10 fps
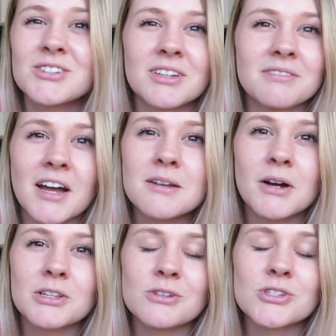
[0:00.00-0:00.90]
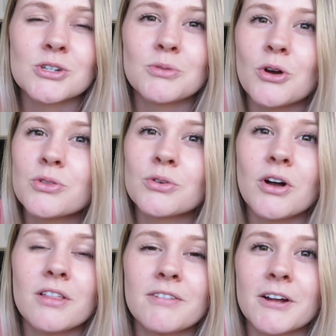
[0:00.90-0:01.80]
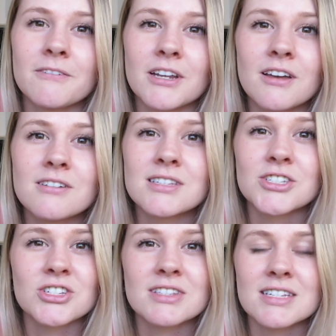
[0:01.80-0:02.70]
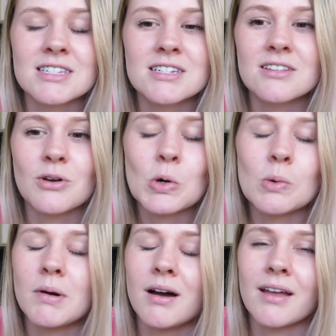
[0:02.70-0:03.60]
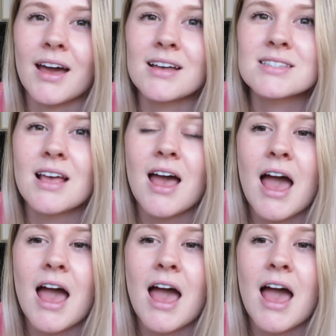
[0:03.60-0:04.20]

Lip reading: You can find them on YouTube. Go through all of their videos and just listen to the whole podcast.